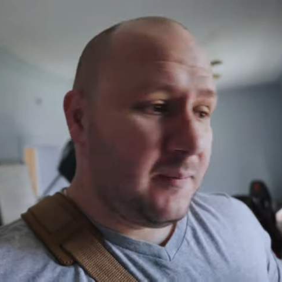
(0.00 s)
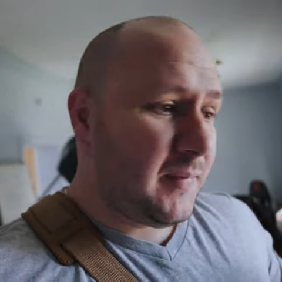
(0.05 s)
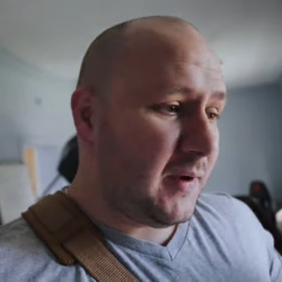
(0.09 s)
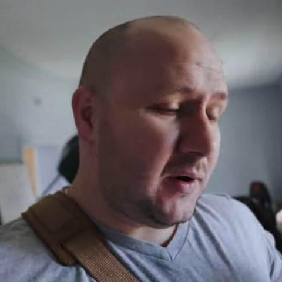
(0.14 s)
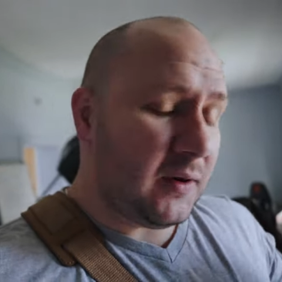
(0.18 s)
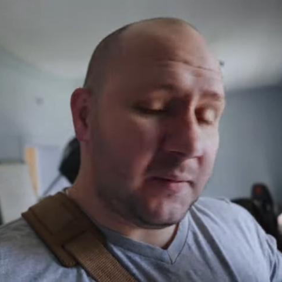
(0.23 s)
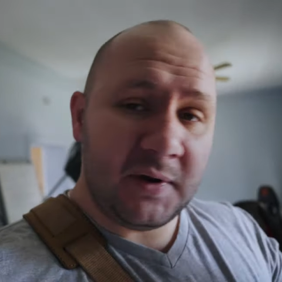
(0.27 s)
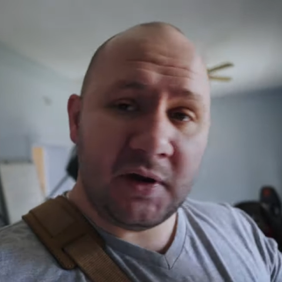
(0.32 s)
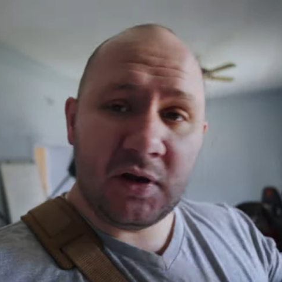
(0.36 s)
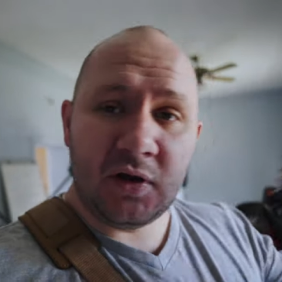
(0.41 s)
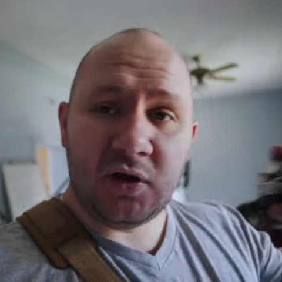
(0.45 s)
But
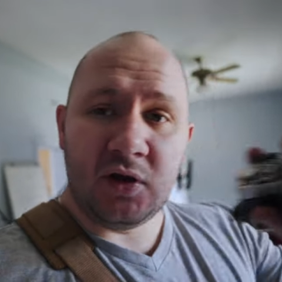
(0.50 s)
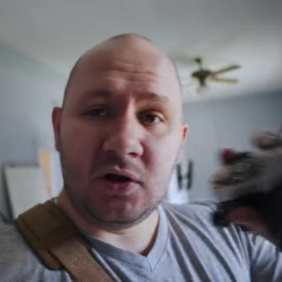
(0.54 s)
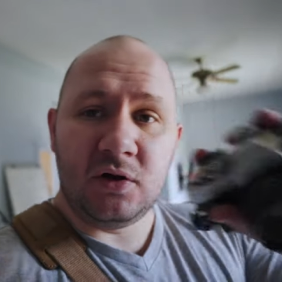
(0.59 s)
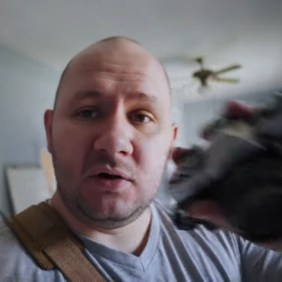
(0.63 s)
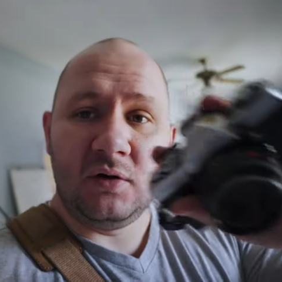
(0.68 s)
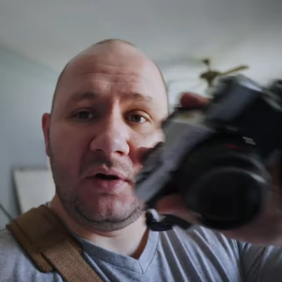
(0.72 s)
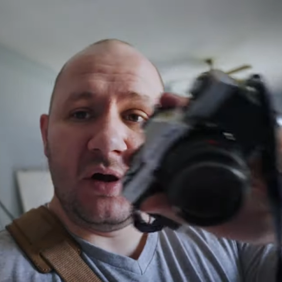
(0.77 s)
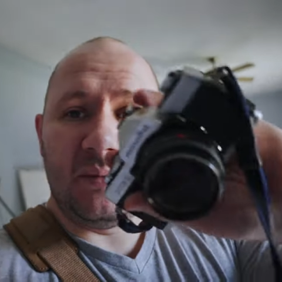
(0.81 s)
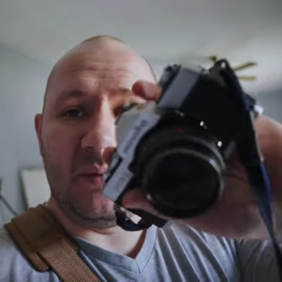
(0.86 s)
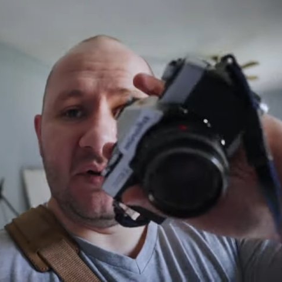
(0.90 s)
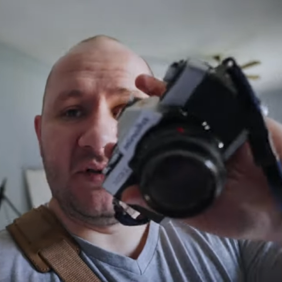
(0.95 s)
I'm going to
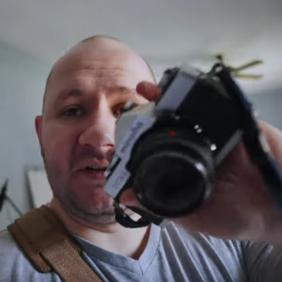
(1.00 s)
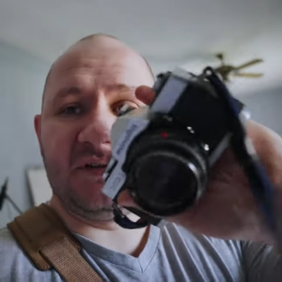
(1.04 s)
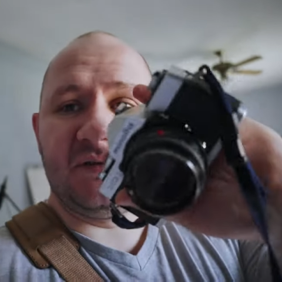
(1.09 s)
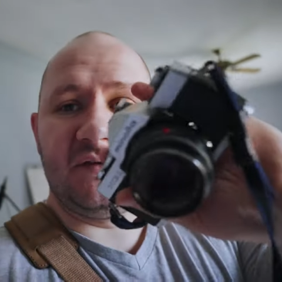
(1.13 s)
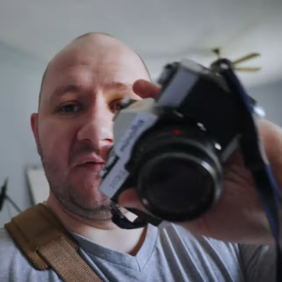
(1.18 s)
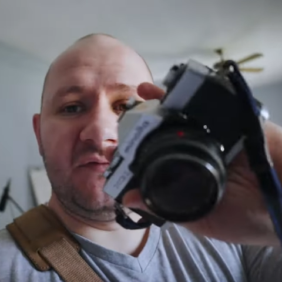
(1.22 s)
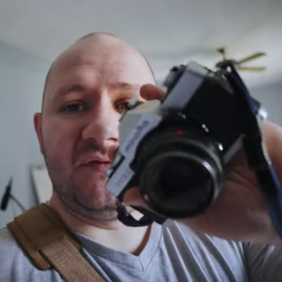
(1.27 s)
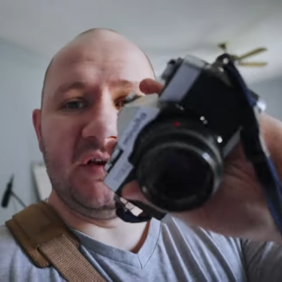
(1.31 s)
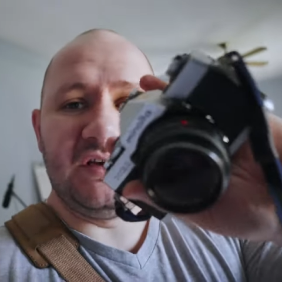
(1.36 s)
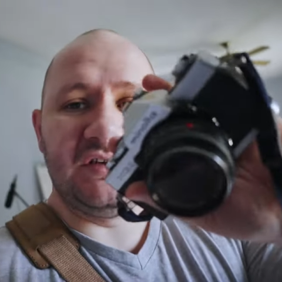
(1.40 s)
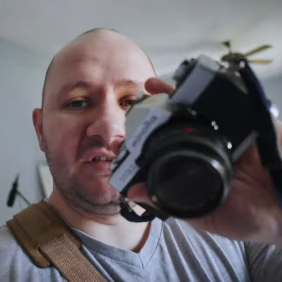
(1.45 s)
go. I'm going
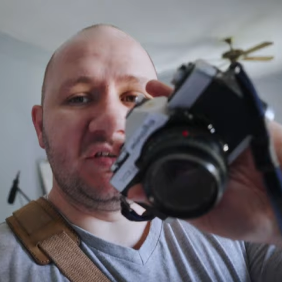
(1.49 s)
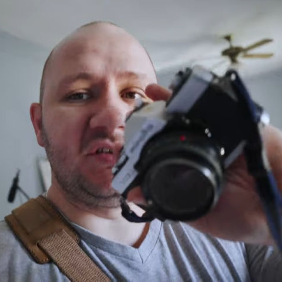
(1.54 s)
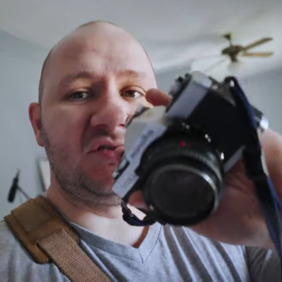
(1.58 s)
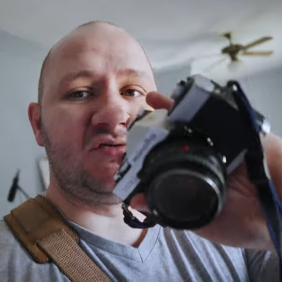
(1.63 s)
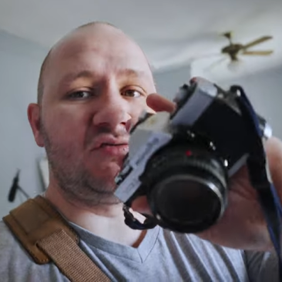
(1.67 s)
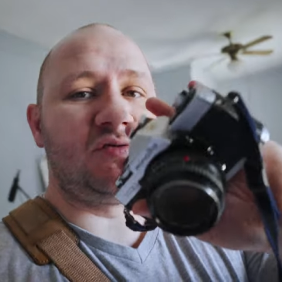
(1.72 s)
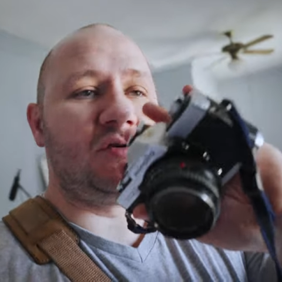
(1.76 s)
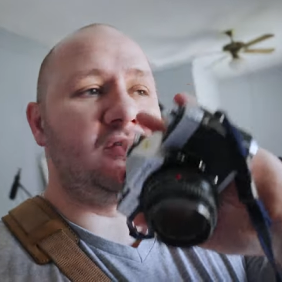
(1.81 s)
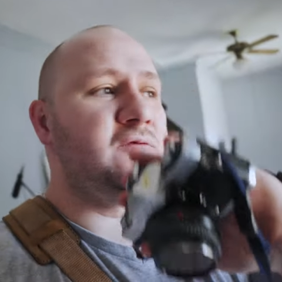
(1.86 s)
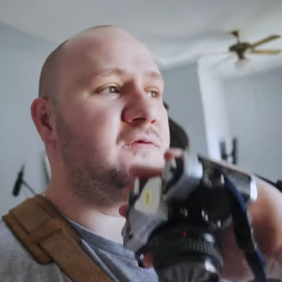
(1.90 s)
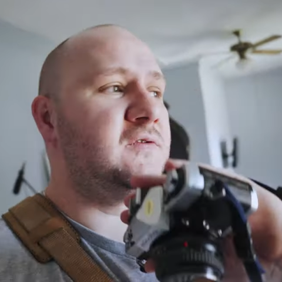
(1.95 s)
to finish this
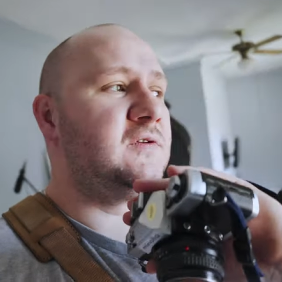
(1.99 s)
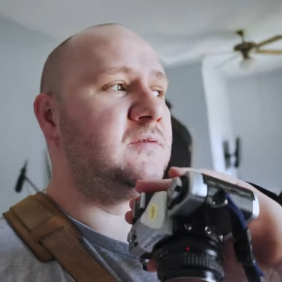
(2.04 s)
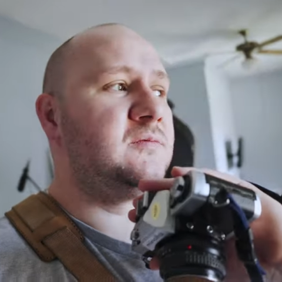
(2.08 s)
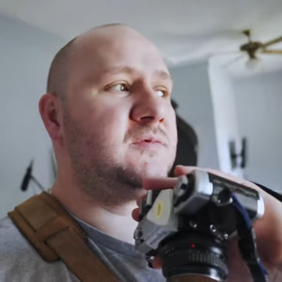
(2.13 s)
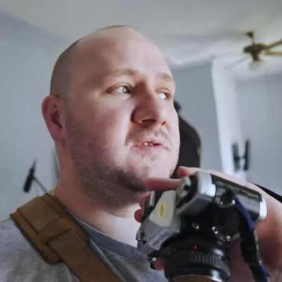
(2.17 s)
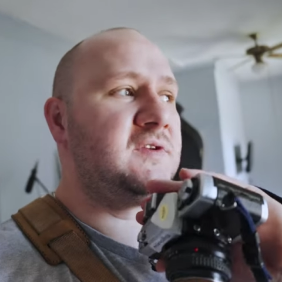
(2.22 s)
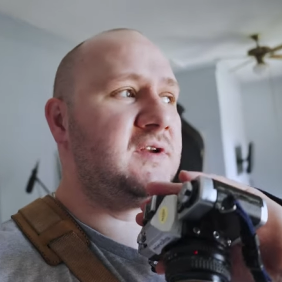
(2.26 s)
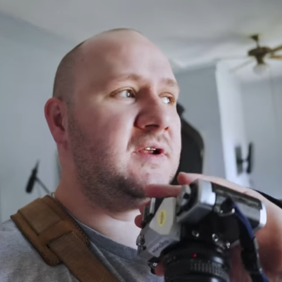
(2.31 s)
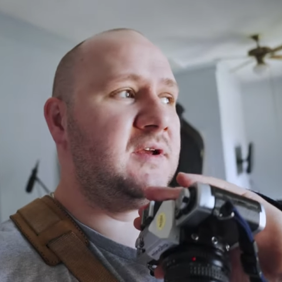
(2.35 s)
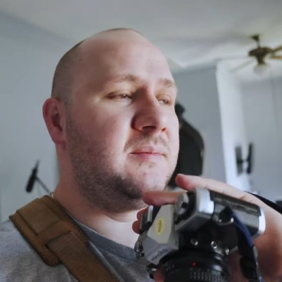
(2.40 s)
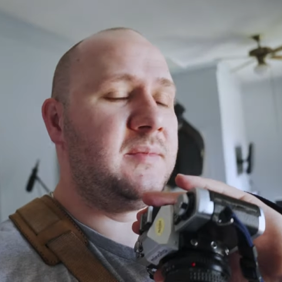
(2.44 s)
roll of film
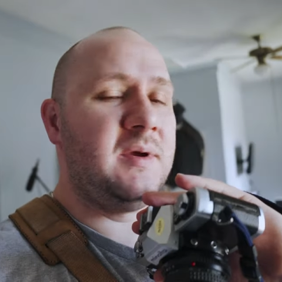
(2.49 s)
today,